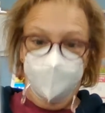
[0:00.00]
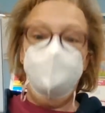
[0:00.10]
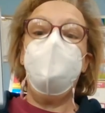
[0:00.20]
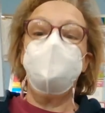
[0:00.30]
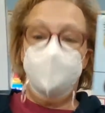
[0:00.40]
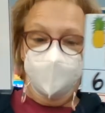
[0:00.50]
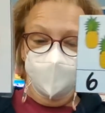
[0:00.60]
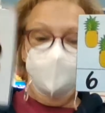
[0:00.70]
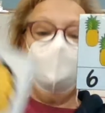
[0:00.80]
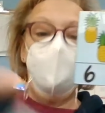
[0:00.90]
yes,
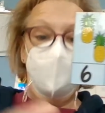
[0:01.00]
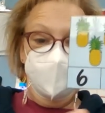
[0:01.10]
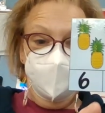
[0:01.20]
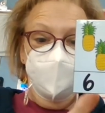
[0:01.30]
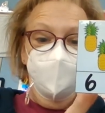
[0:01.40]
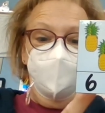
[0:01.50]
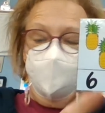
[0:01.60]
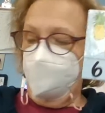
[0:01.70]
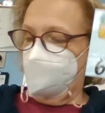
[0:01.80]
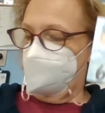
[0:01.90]
that's the number
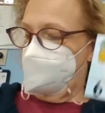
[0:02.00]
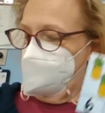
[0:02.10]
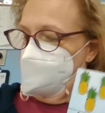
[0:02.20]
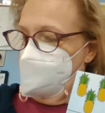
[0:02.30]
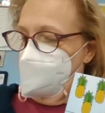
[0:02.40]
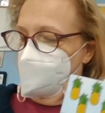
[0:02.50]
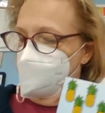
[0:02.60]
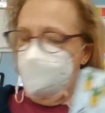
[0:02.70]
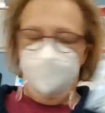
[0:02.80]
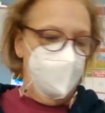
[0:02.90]
six. Let's put our
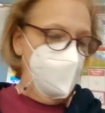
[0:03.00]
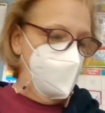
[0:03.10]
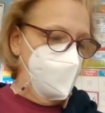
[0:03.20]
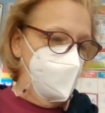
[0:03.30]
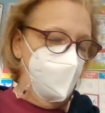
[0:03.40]
clothespin there.